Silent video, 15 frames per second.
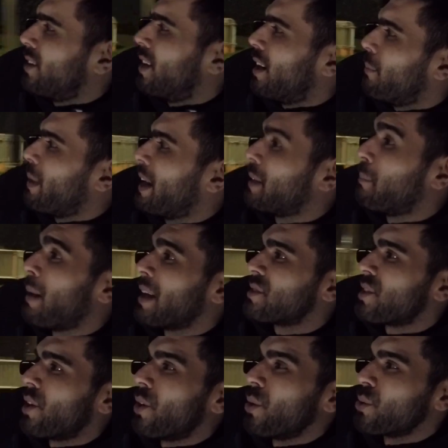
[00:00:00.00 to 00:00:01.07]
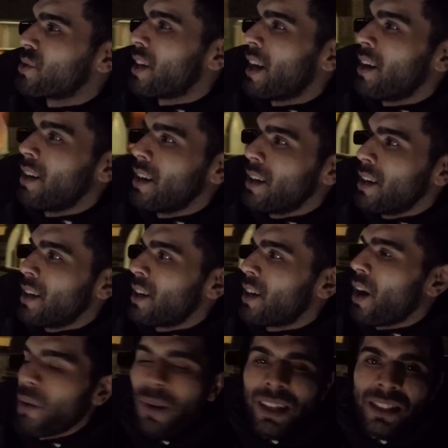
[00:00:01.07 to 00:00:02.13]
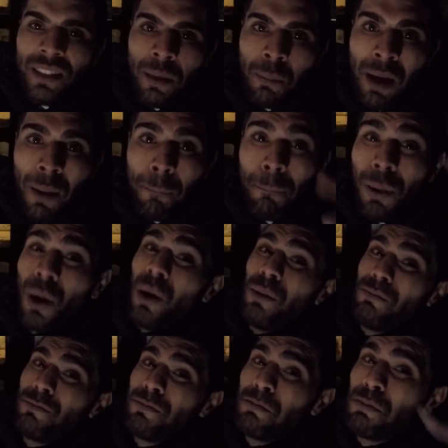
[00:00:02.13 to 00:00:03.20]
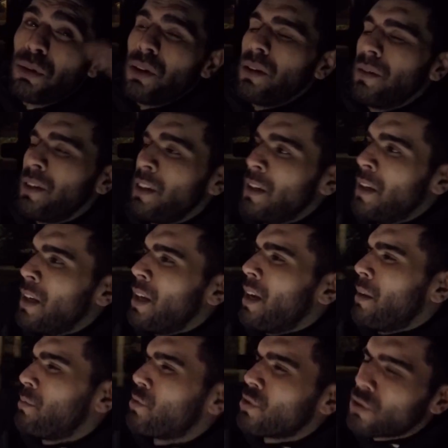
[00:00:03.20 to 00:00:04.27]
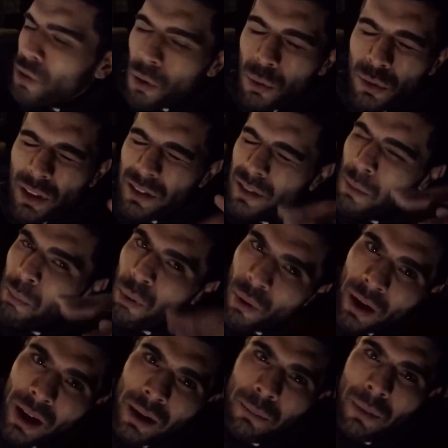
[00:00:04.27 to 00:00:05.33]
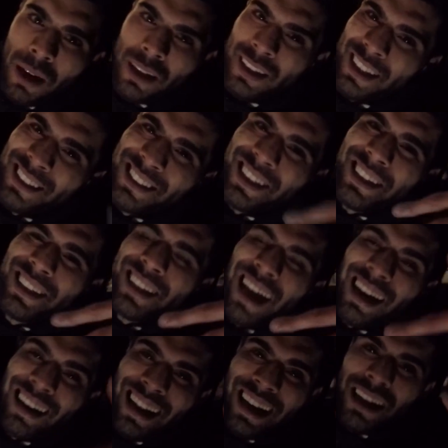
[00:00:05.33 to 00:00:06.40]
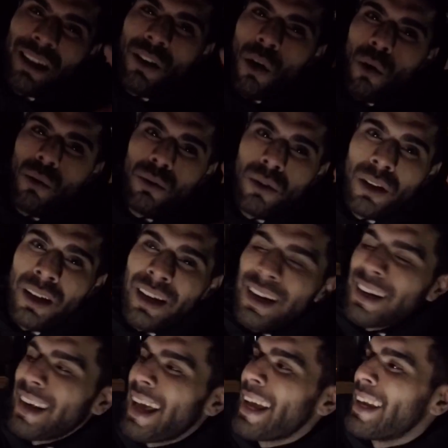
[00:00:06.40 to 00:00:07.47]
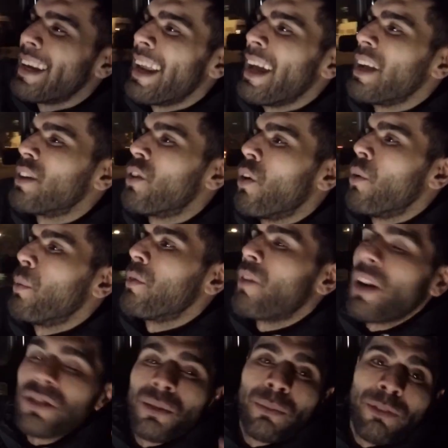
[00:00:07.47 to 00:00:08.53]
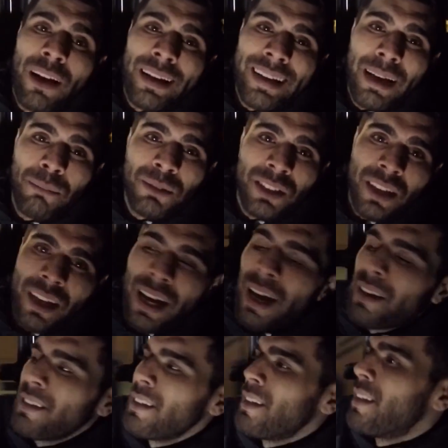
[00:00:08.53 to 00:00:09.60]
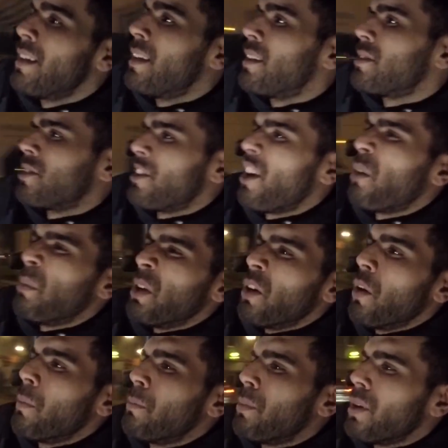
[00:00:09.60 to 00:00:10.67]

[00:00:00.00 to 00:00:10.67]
I'm heading back to the hotel. Can't wait to get back. But, I'm so disappointed, man. Conceding that late goal. We've got some fan cams in the can, so they'll be up.